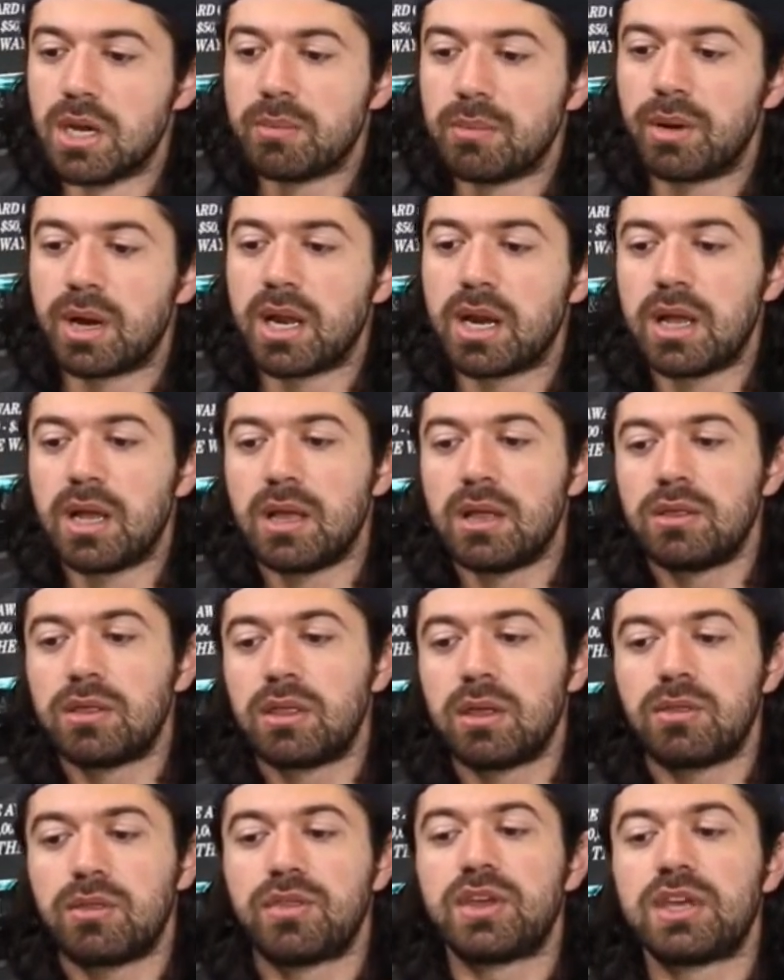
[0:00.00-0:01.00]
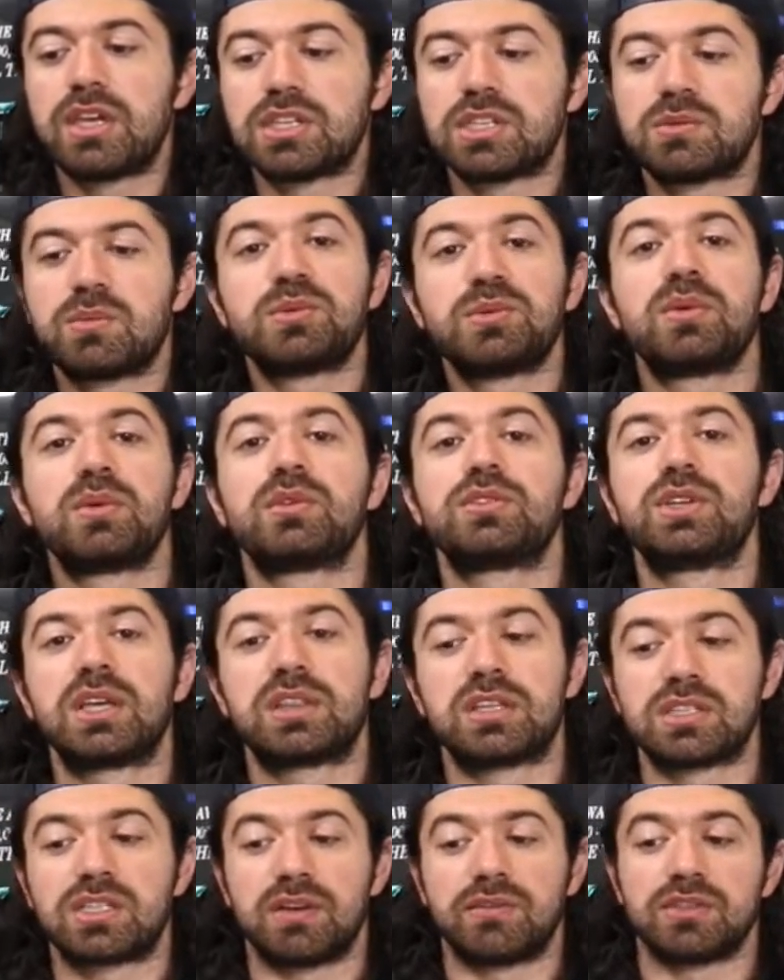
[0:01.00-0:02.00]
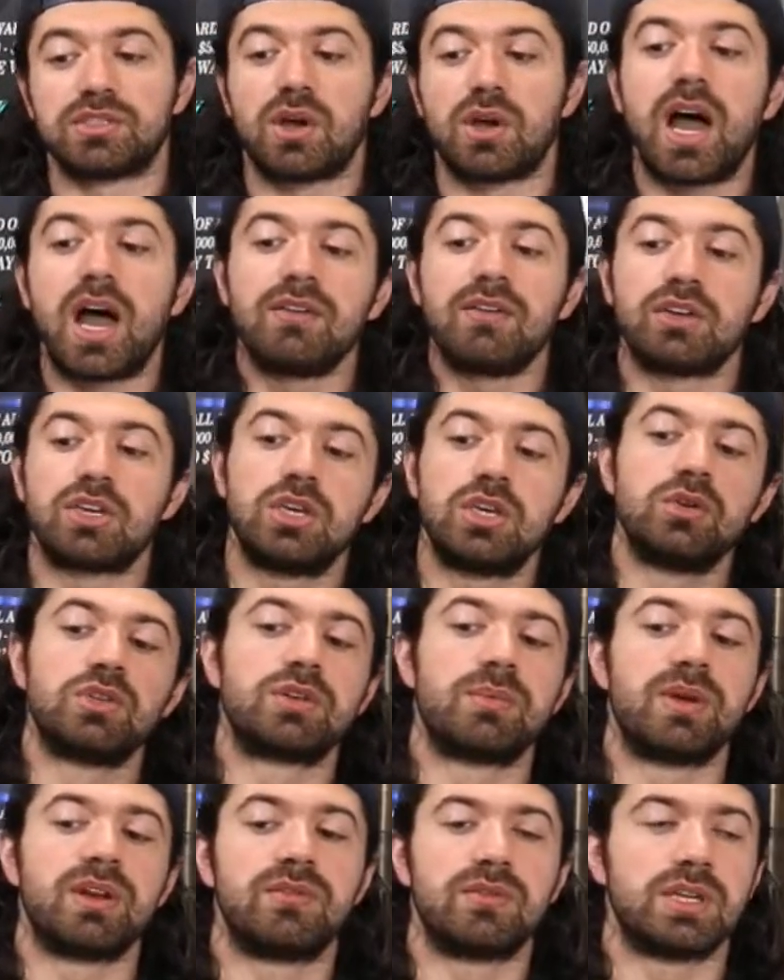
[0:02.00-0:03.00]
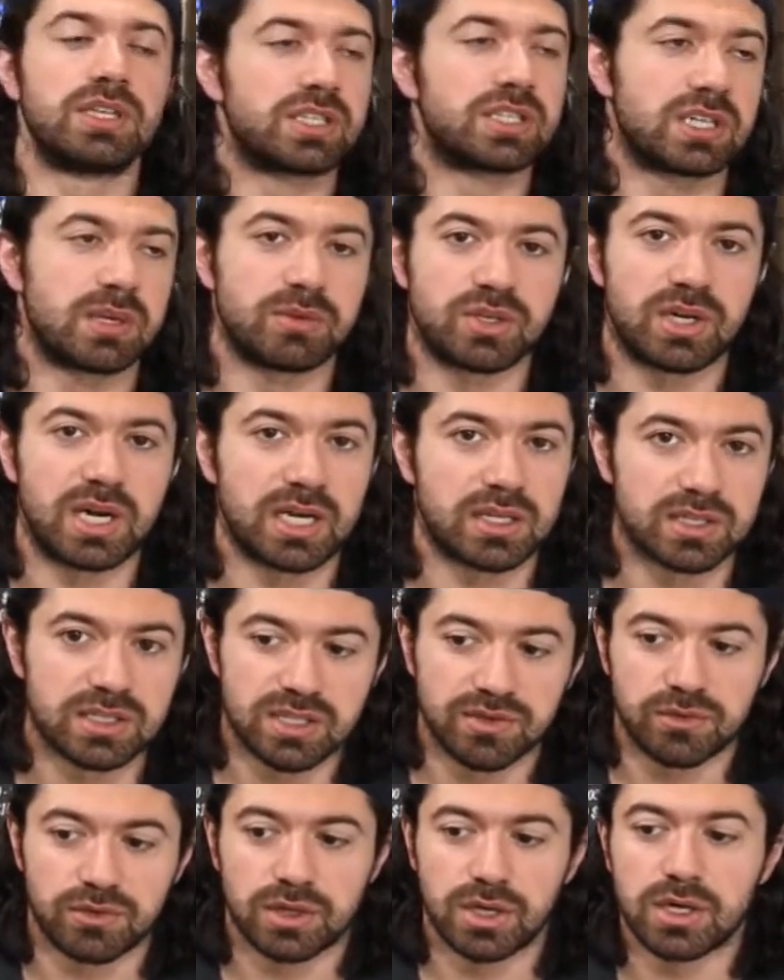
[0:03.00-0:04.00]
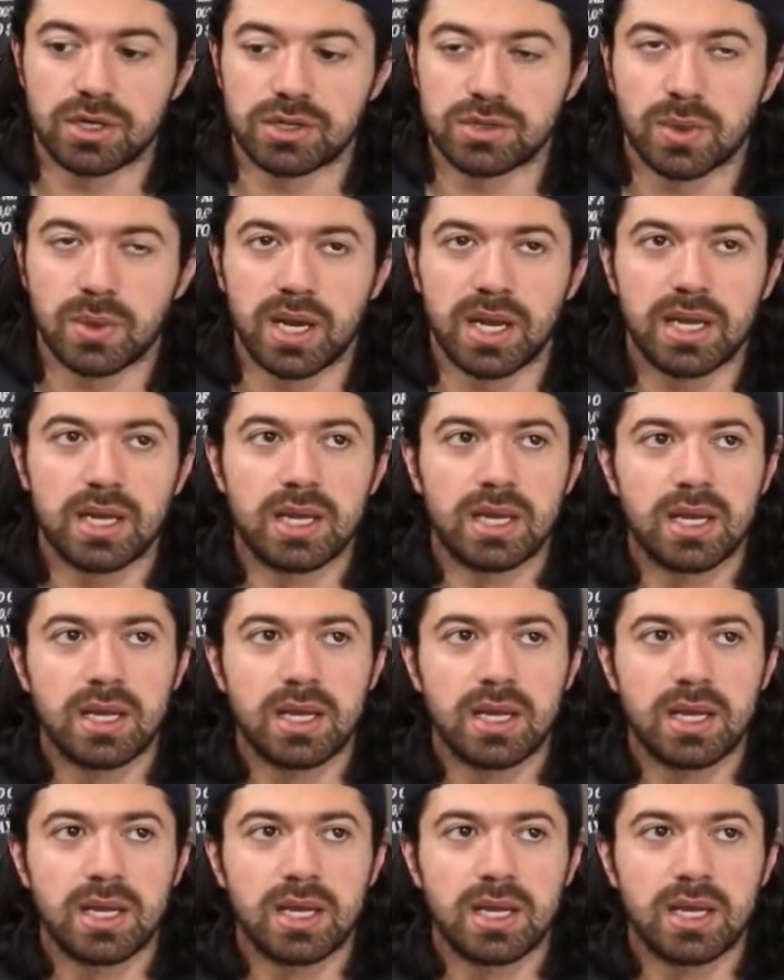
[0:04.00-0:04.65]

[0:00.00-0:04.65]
But the, the thing is, is most people don't track this stuff, and so I have a huge competitive advantage because I've been tracking this stuff for years, right?